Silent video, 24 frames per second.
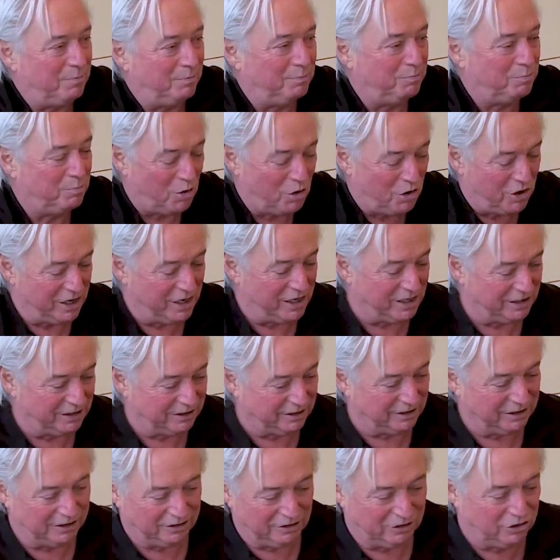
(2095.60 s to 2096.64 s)
more
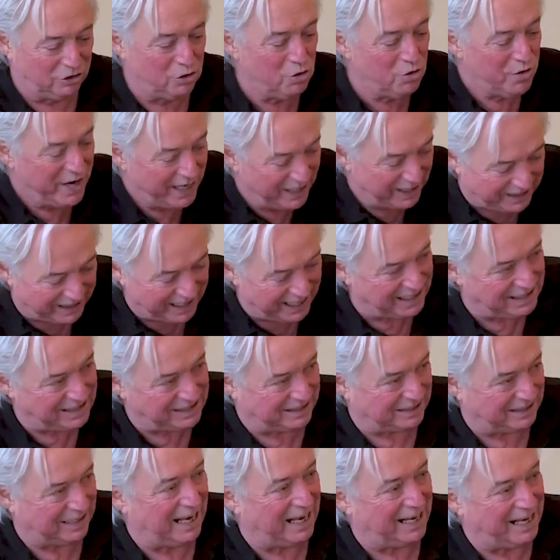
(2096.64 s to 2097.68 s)
doing
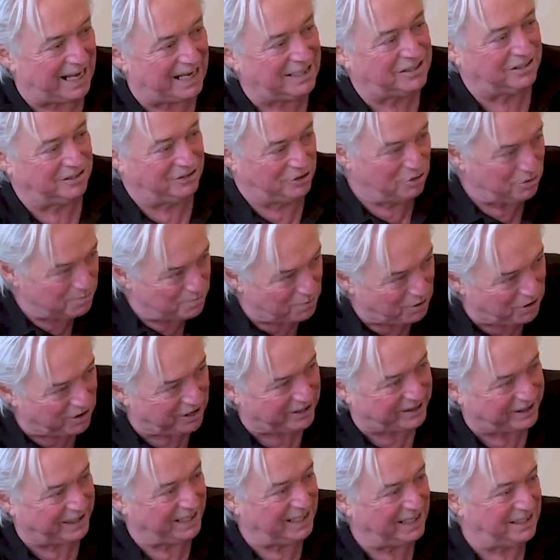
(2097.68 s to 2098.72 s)
things. I like to do more
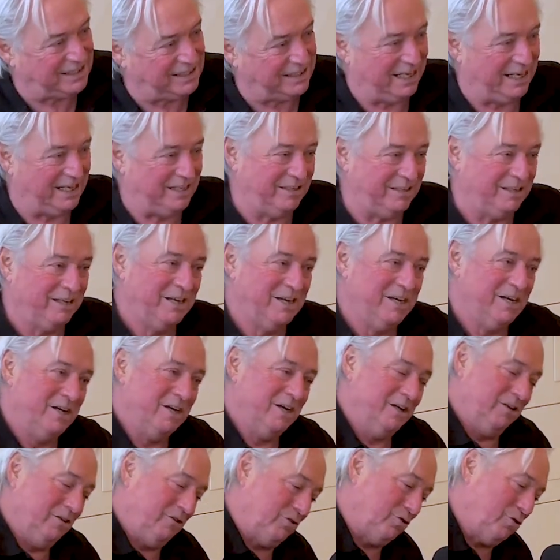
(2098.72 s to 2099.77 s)
things than
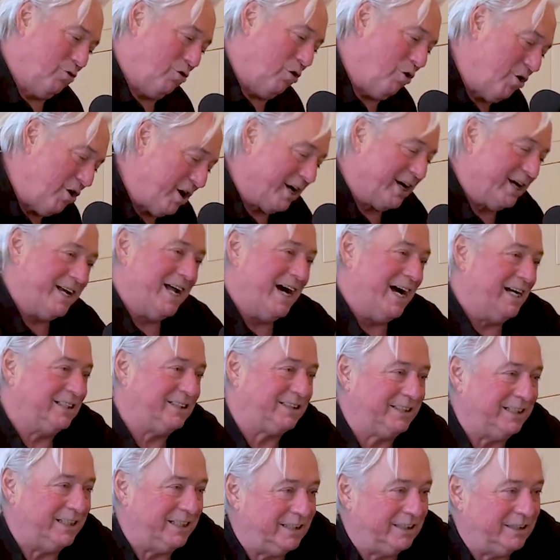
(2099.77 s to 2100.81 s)
to organize
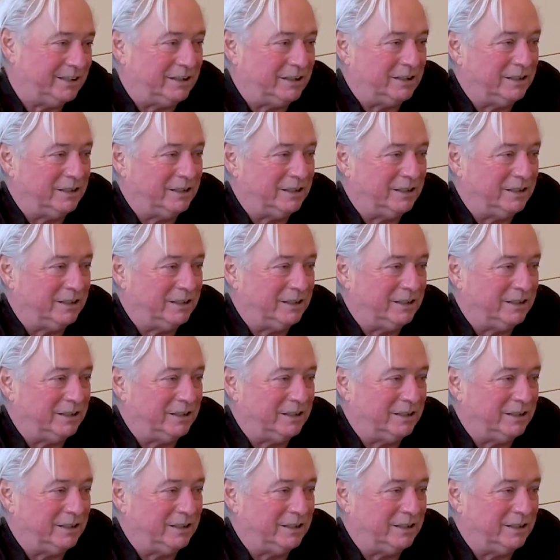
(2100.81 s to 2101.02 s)
things.